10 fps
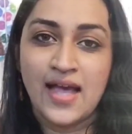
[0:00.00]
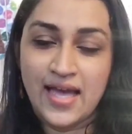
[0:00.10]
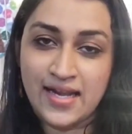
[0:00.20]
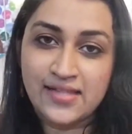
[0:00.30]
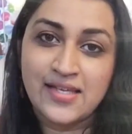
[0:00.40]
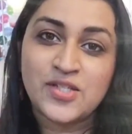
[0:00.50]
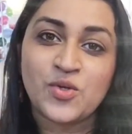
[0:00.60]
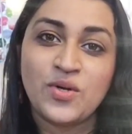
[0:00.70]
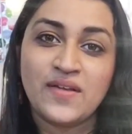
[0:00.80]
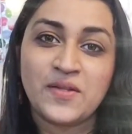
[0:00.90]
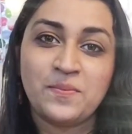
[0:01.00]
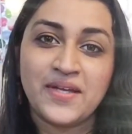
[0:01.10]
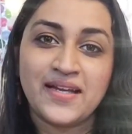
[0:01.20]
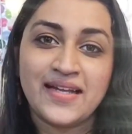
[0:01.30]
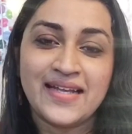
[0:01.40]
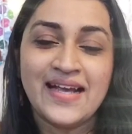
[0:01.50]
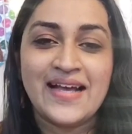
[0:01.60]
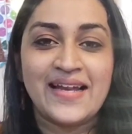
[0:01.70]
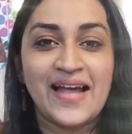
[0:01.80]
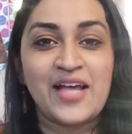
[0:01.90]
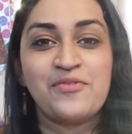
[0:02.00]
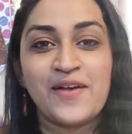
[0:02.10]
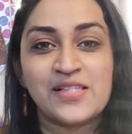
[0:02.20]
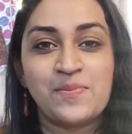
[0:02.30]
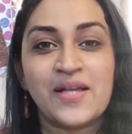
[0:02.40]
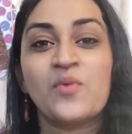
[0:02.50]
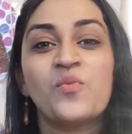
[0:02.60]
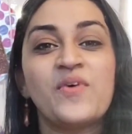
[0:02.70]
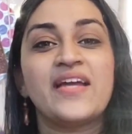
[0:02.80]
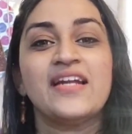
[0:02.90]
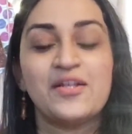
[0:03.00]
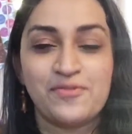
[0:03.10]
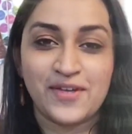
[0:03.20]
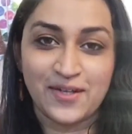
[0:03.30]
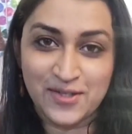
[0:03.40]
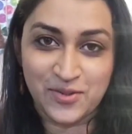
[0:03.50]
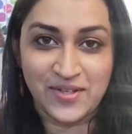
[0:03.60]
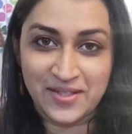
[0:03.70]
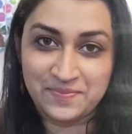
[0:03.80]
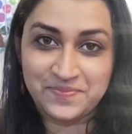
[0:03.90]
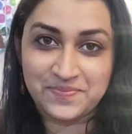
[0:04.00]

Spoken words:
And as I told you in the beginning, life has become very difficult today